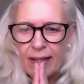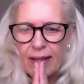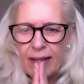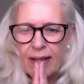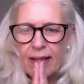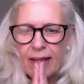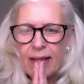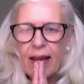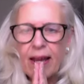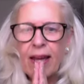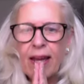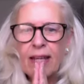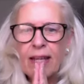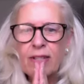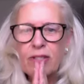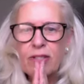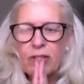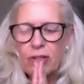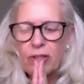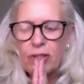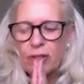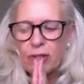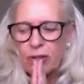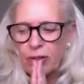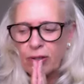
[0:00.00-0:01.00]
And I
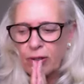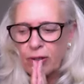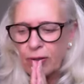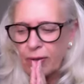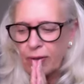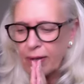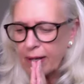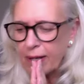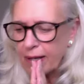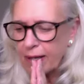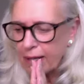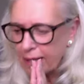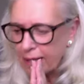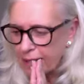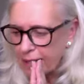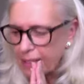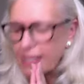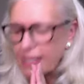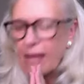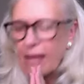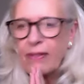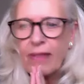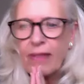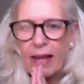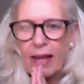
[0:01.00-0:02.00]
do
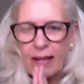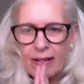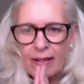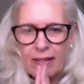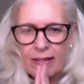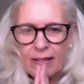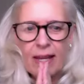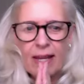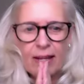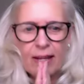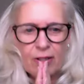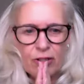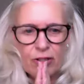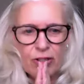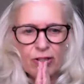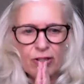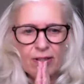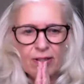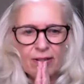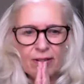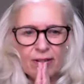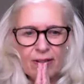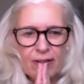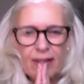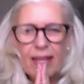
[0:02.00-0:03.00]
set that
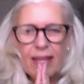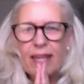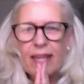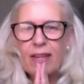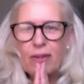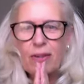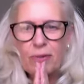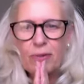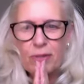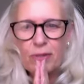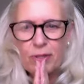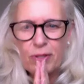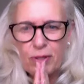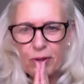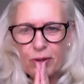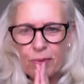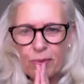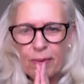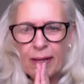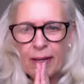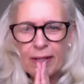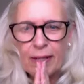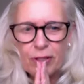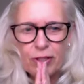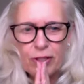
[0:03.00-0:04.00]
intention. Thank you so
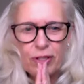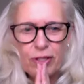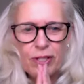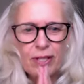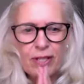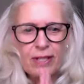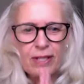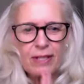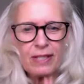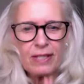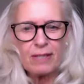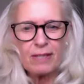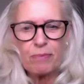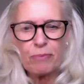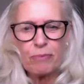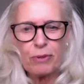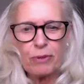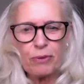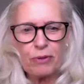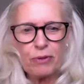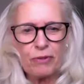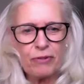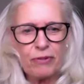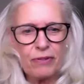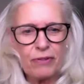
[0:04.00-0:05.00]
much. It's
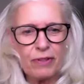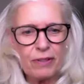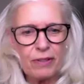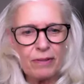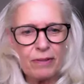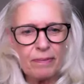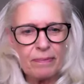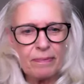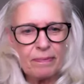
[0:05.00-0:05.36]
beautiful.